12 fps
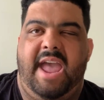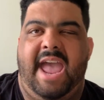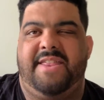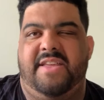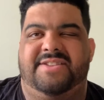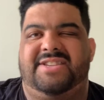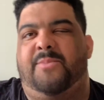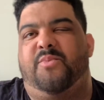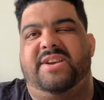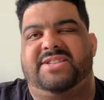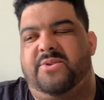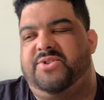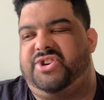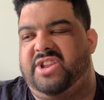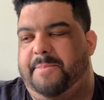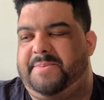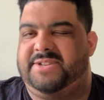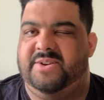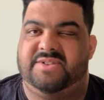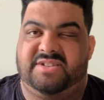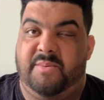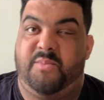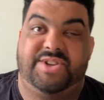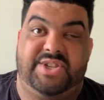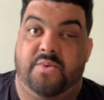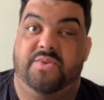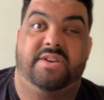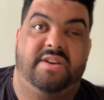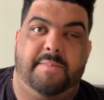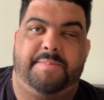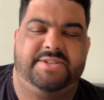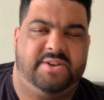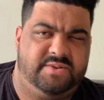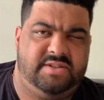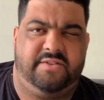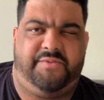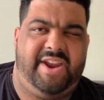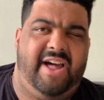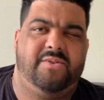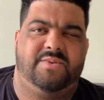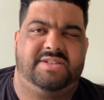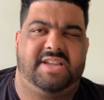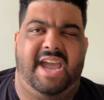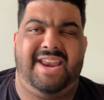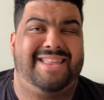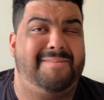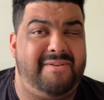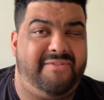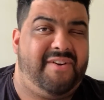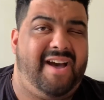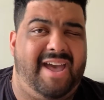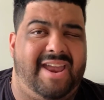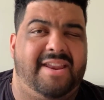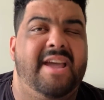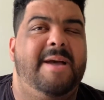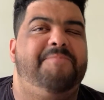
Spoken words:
and then some weeks there were shitty episodes, and some weeks there were really good episodes, and the finale was tight, that'd be fine.